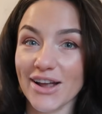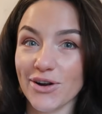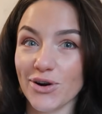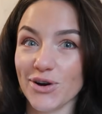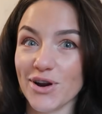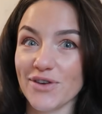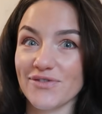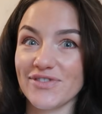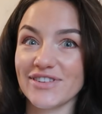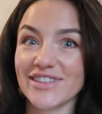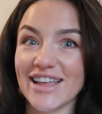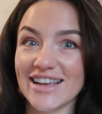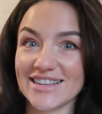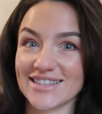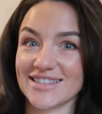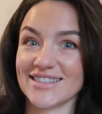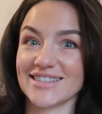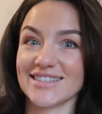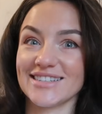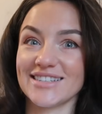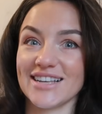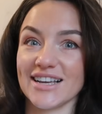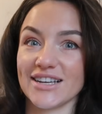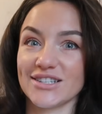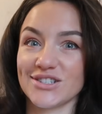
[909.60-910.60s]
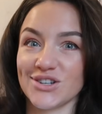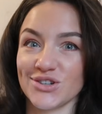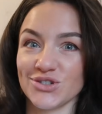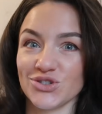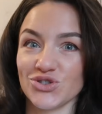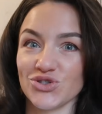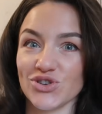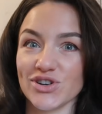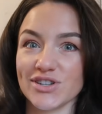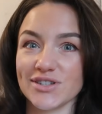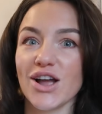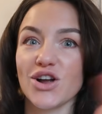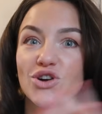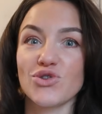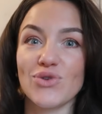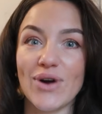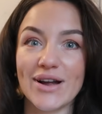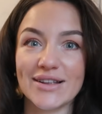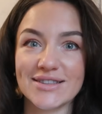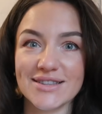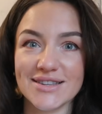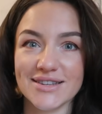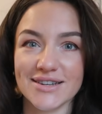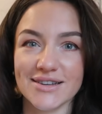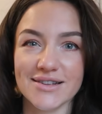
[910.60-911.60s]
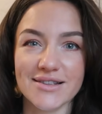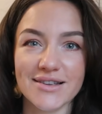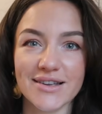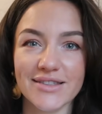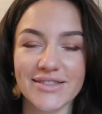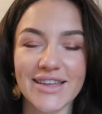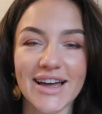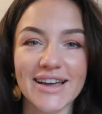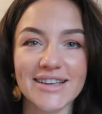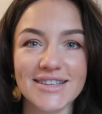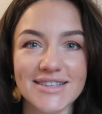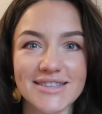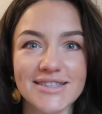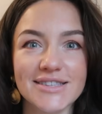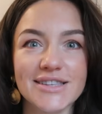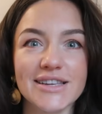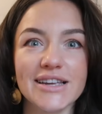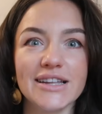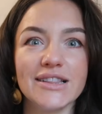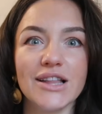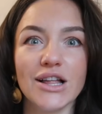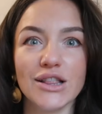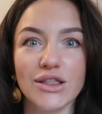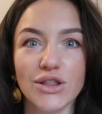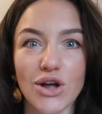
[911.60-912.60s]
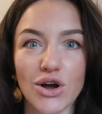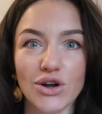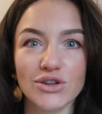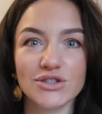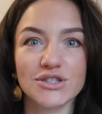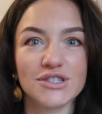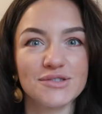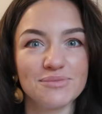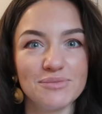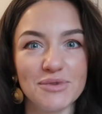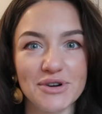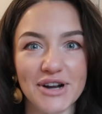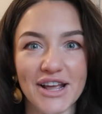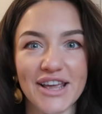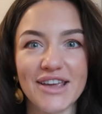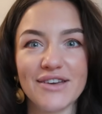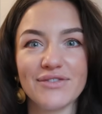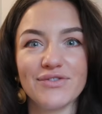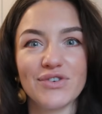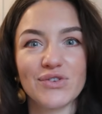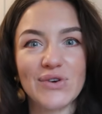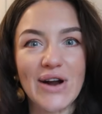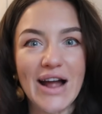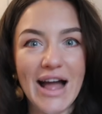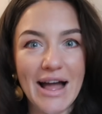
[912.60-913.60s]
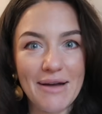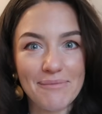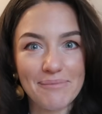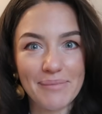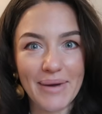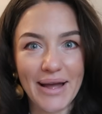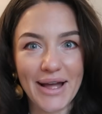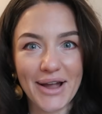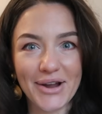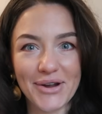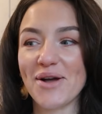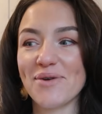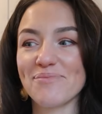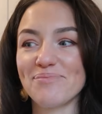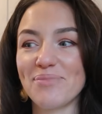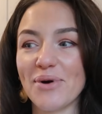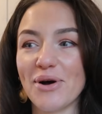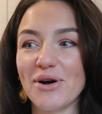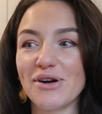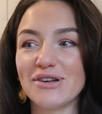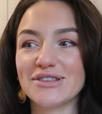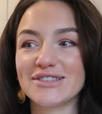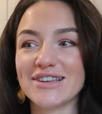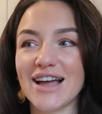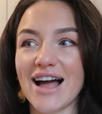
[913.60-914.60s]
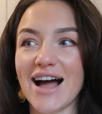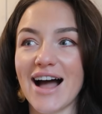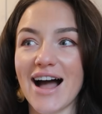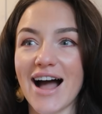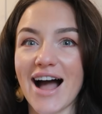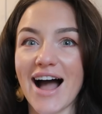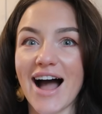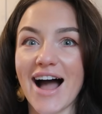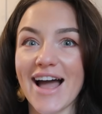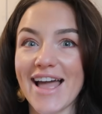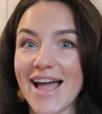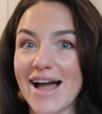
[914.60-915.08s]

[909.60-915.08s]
got it for less than 600. Granted, that is still a lot of money for a handbag, but I